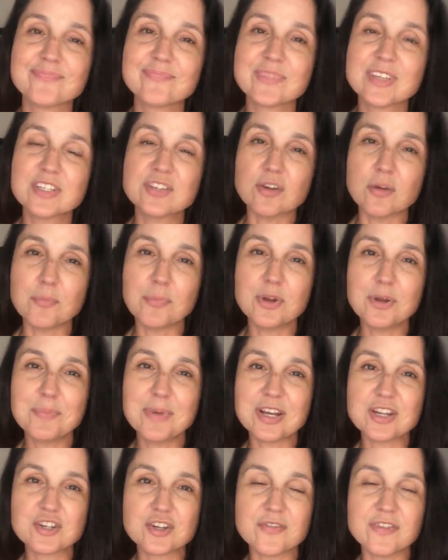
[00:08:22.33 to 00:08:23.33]
So I'll put a
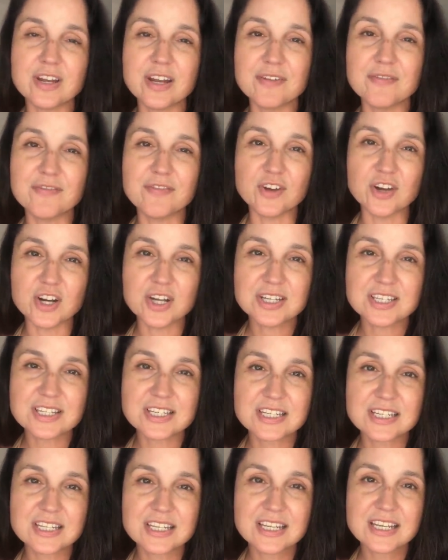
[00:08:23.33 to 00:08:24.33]
picture of it in
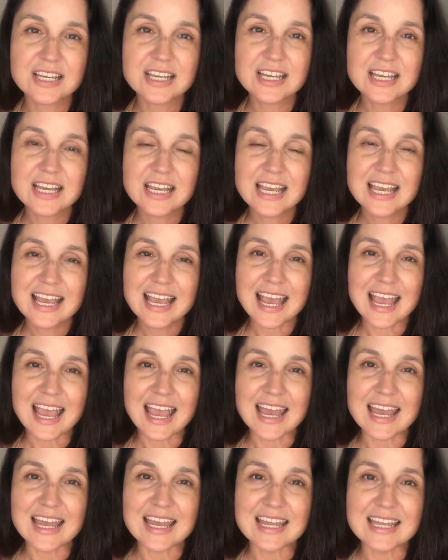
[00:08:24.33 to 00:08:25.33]
first.
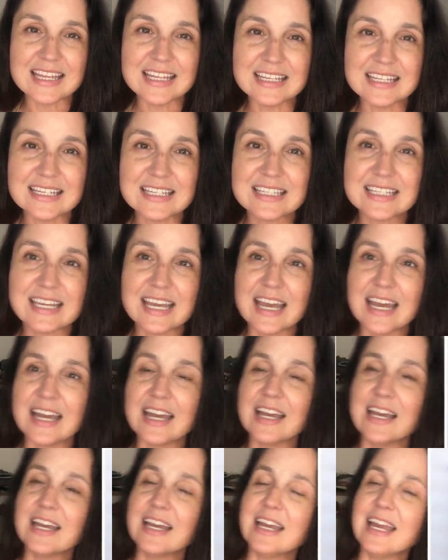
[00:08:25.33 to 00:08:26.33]
And
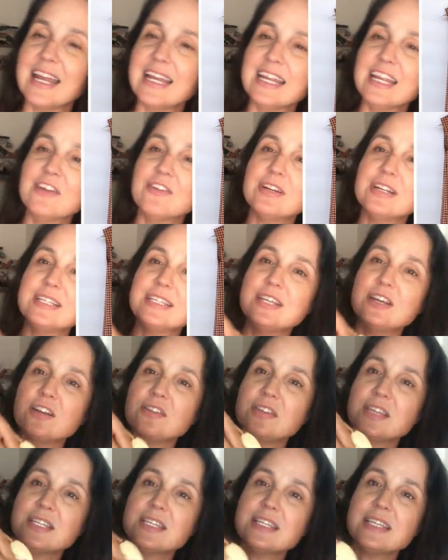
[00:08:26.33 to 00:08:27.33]
here it is here.
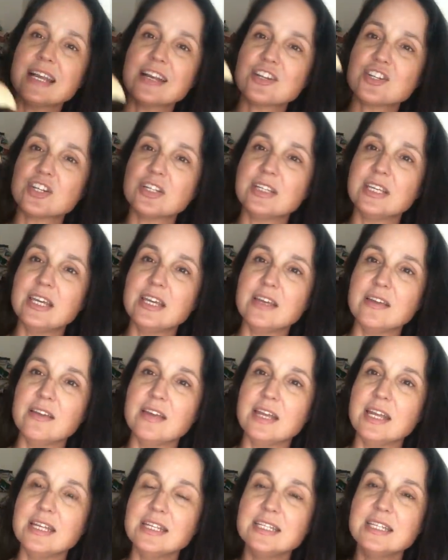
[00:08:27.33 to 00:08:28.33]
This is actually
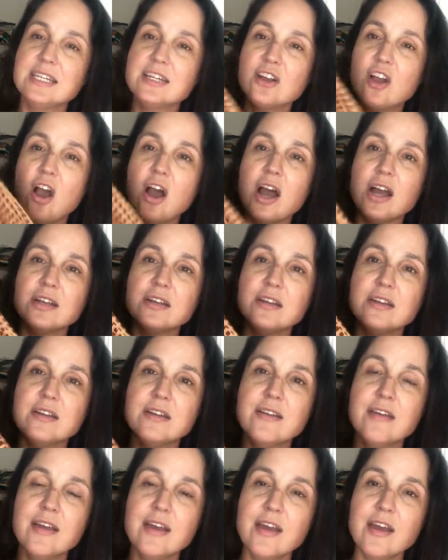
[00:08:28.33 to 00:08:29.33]
Indian
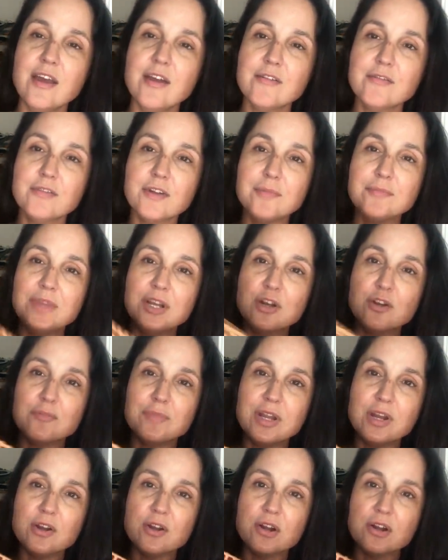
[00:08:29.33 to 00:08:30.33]
cotton from
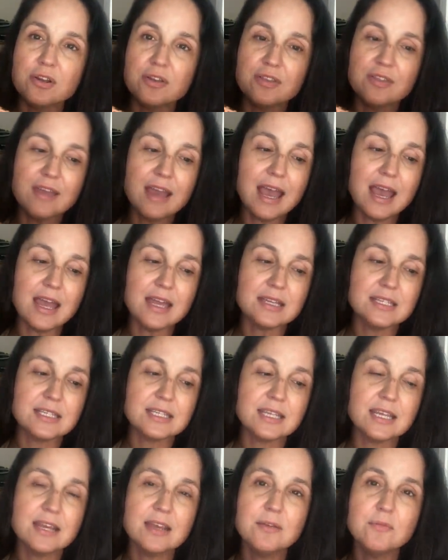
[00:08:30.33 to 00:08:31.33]
MeterMeter
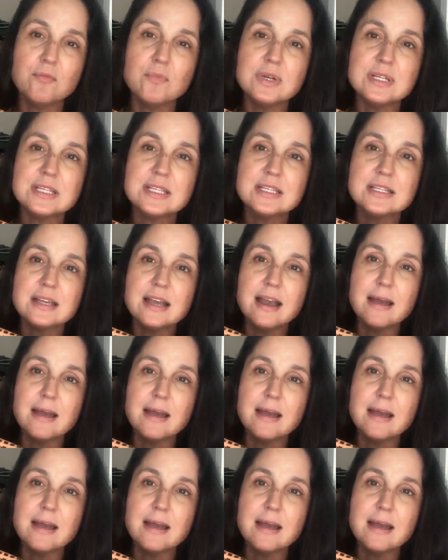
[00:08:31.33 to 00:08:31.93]
that was